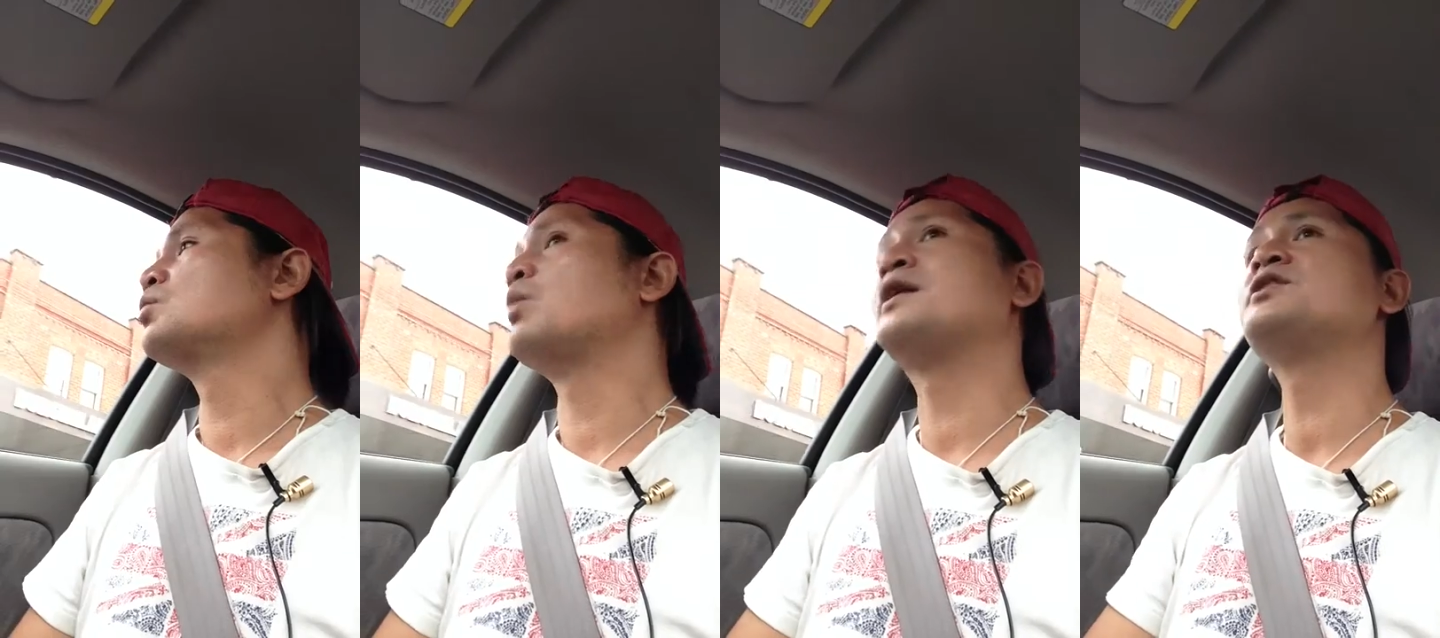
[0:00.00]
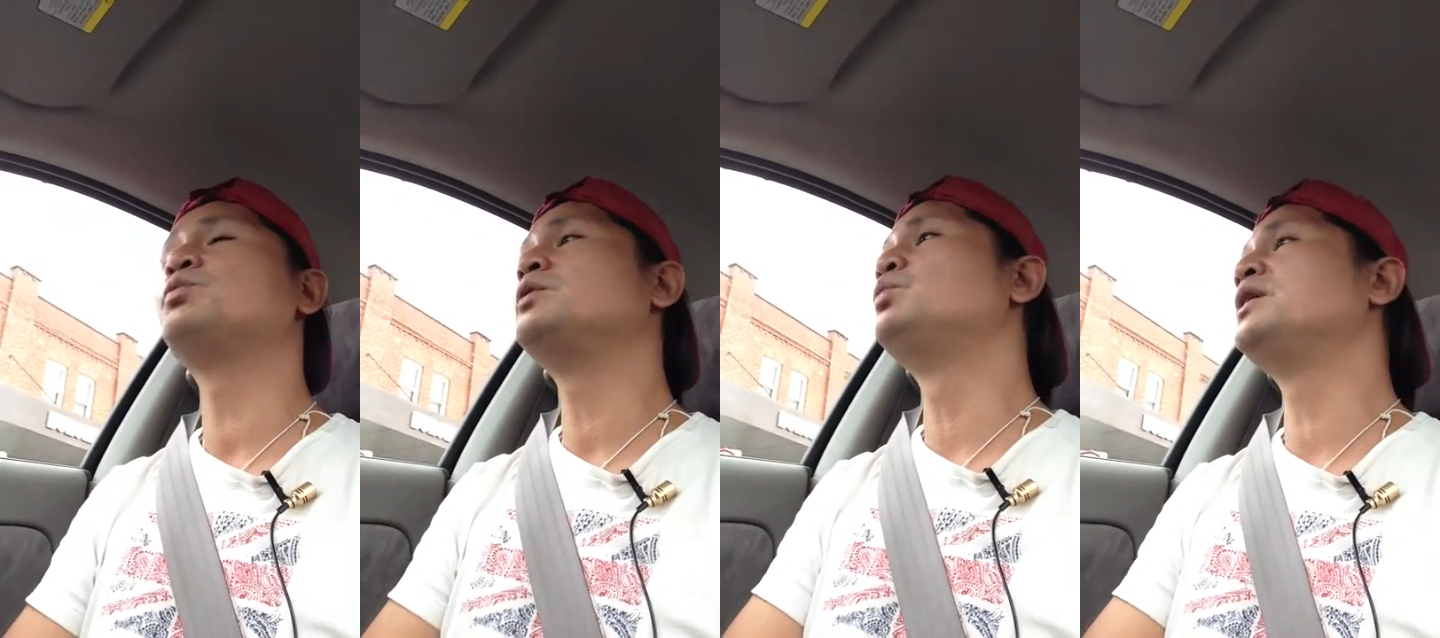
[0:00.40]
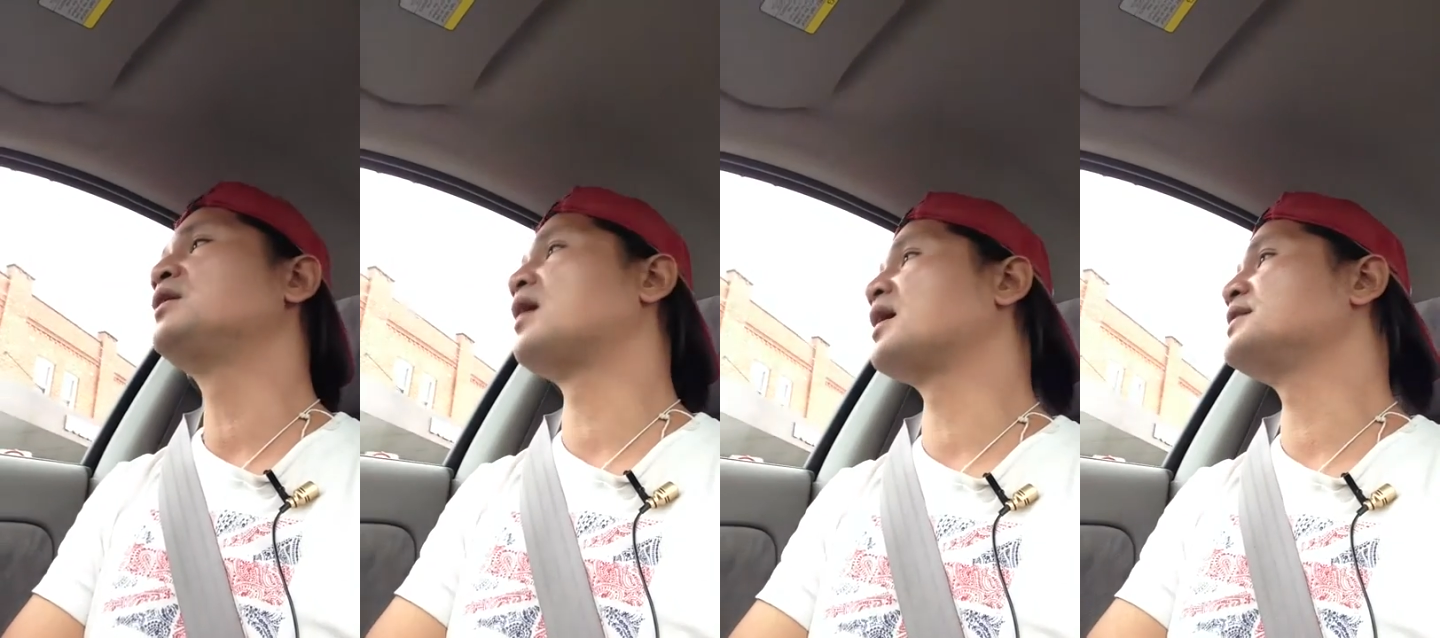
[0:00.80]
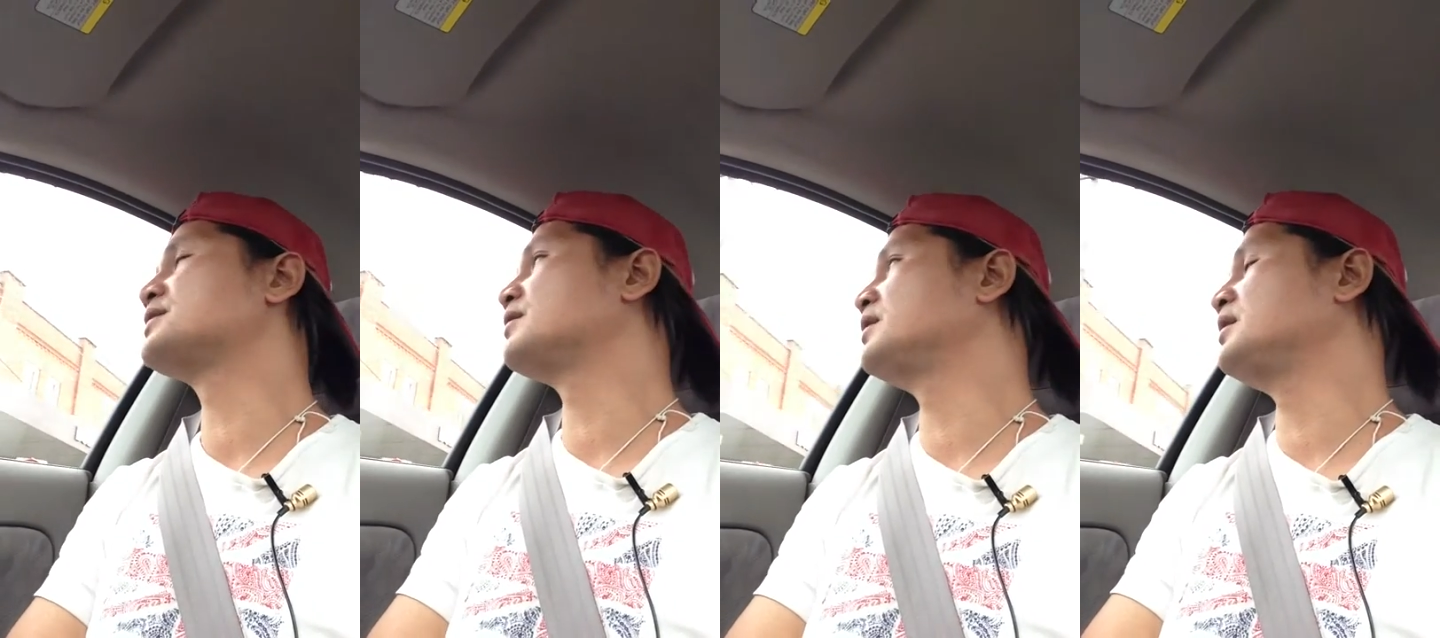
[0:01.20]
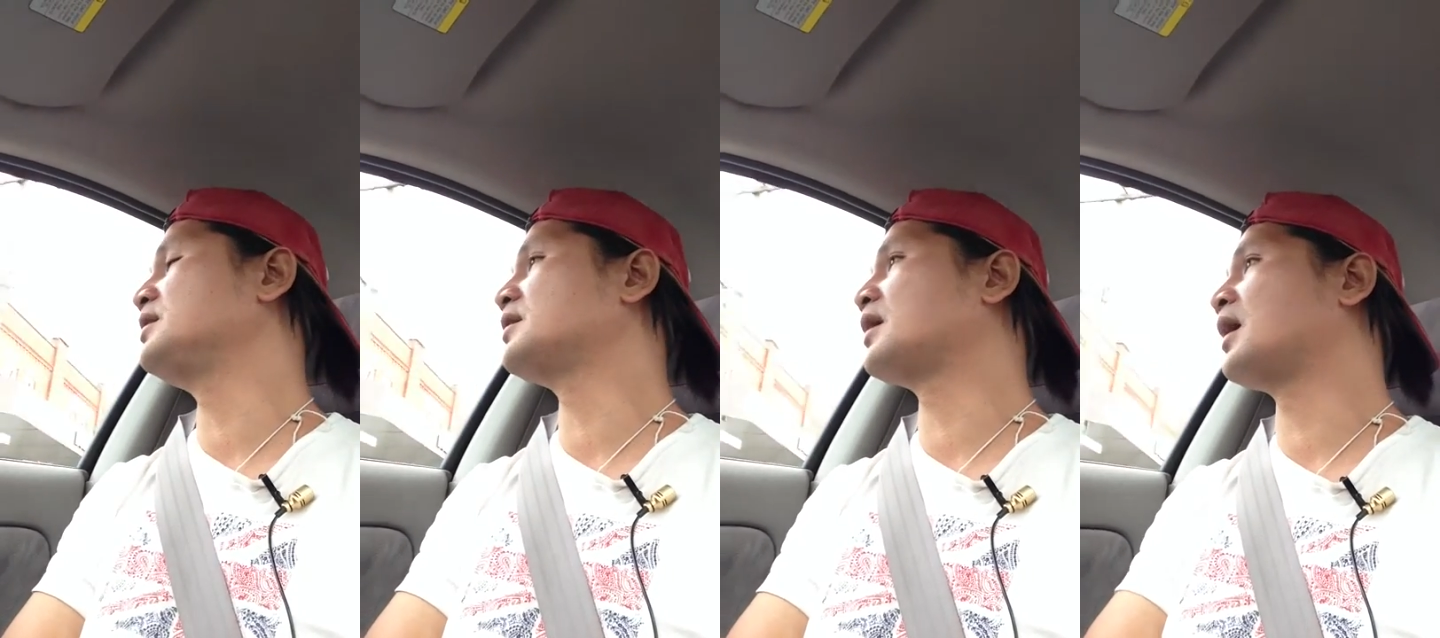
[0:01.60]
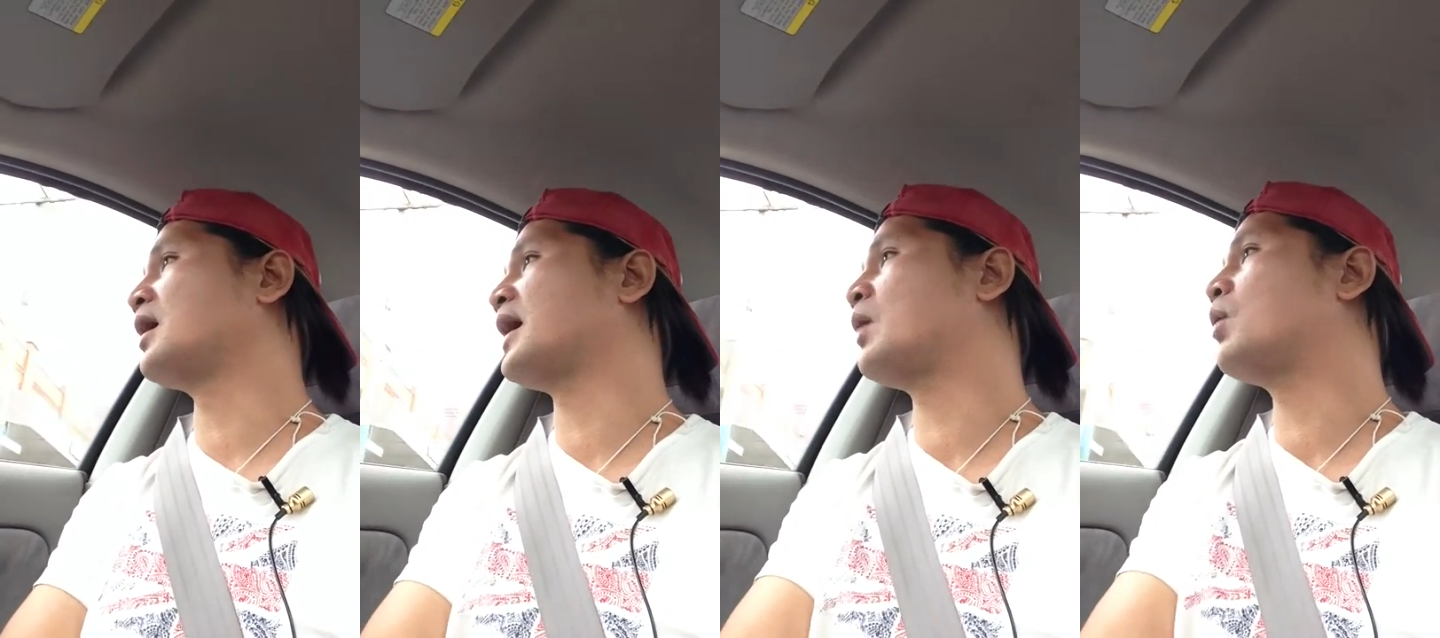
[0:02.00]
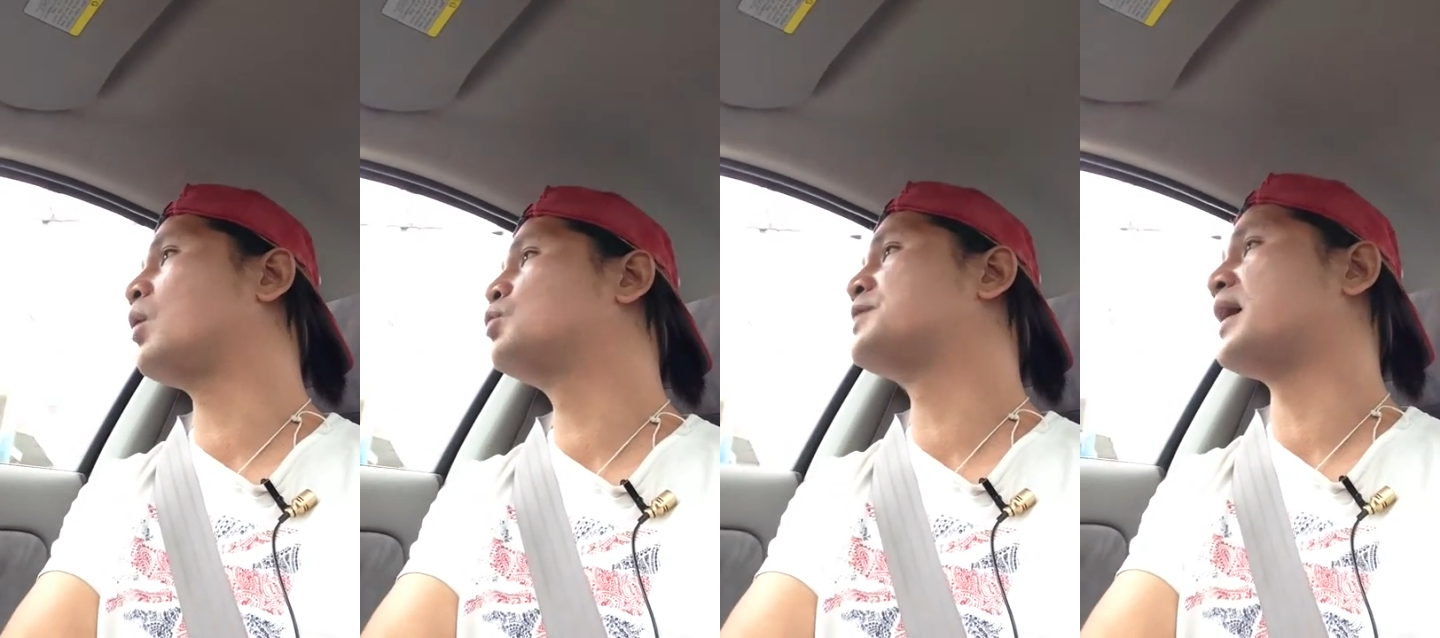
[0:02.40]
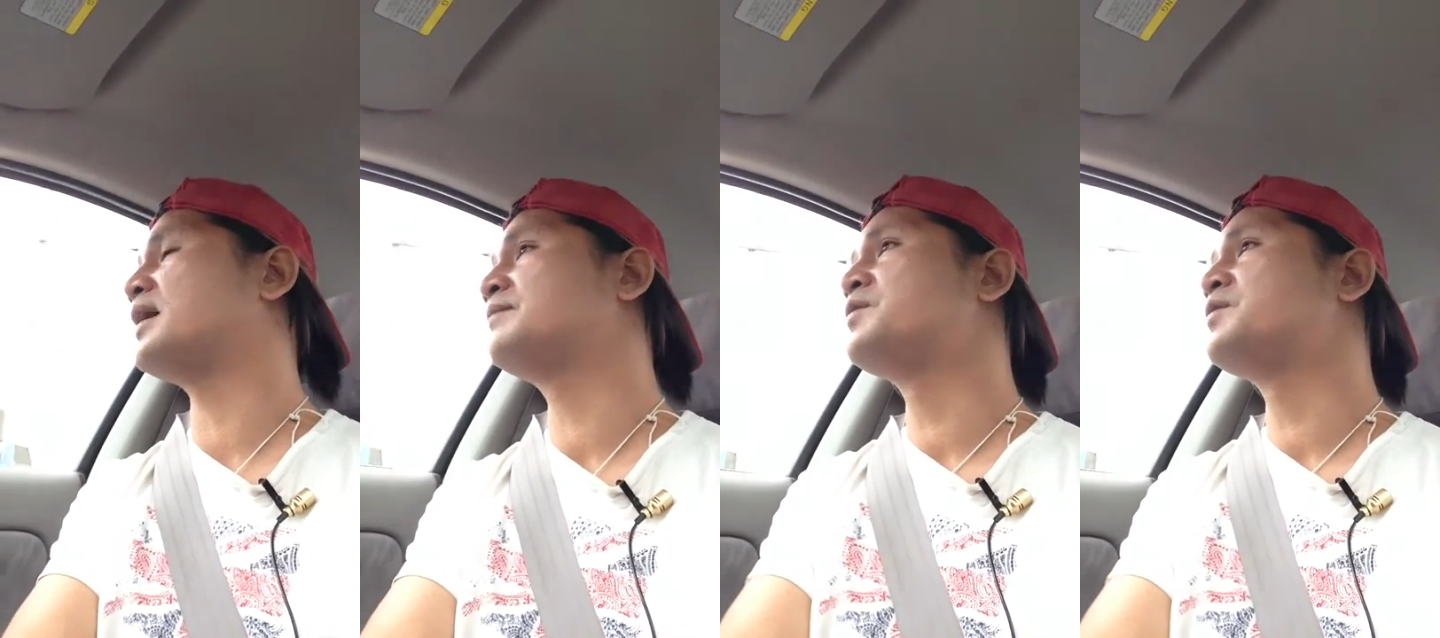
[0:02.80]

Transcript: Once we realize the uh, how holder,